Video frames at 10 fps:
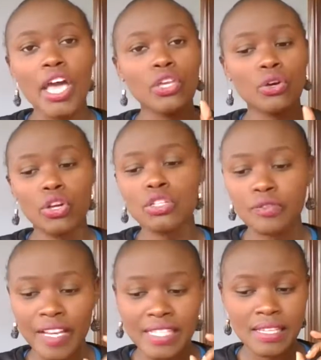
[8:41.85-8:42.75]
You're going to
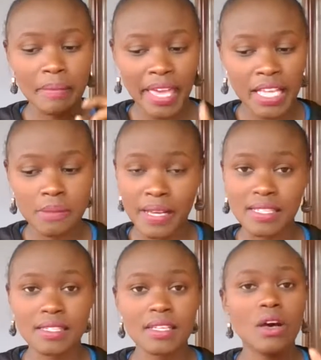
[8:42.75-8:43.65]
find some
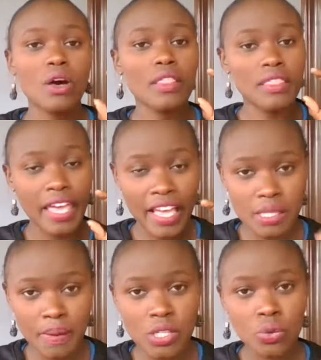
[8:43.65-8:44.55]
experts, the
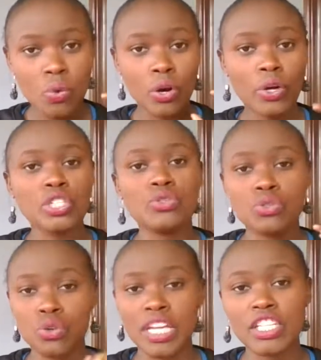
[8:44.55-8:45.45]
experts who are going to
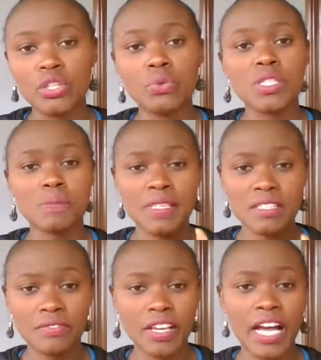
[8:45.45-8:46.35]
train you
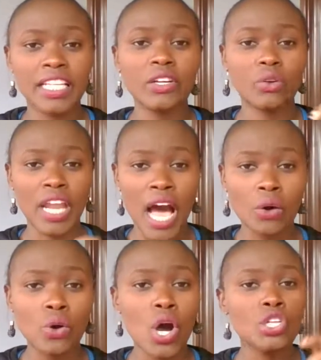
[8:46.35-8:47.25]
specifically on
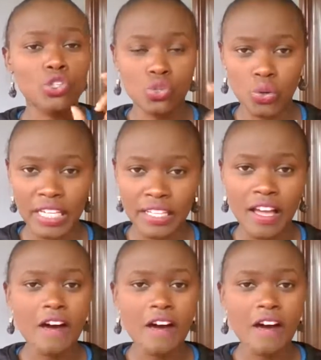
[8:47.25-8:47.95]
how to trade.